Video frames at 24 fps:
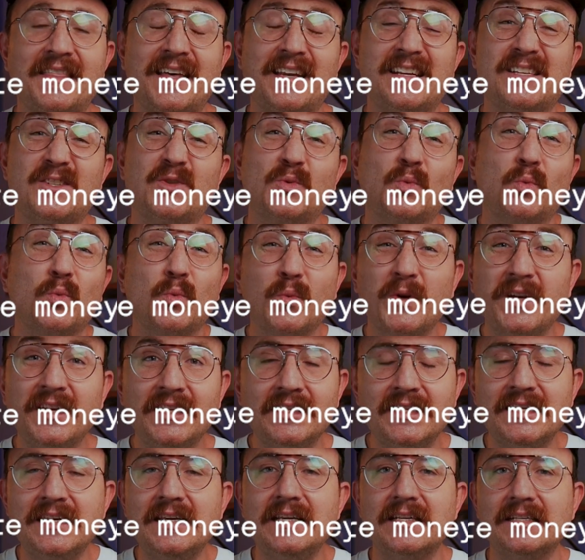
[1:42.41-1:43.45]
that is
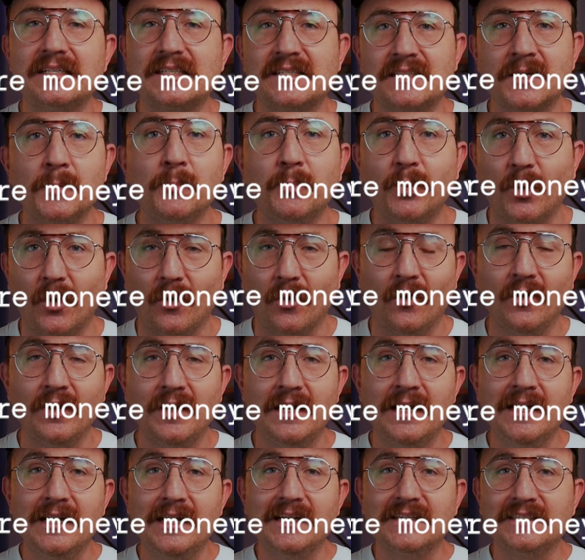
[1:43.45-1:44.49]
really simple
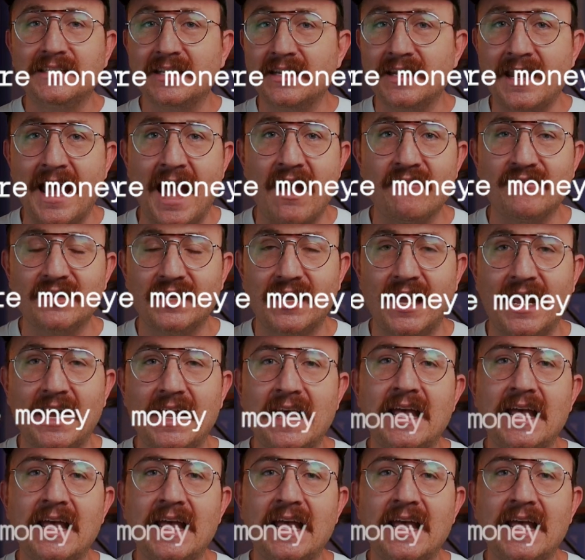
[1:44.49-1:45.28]
to navigate?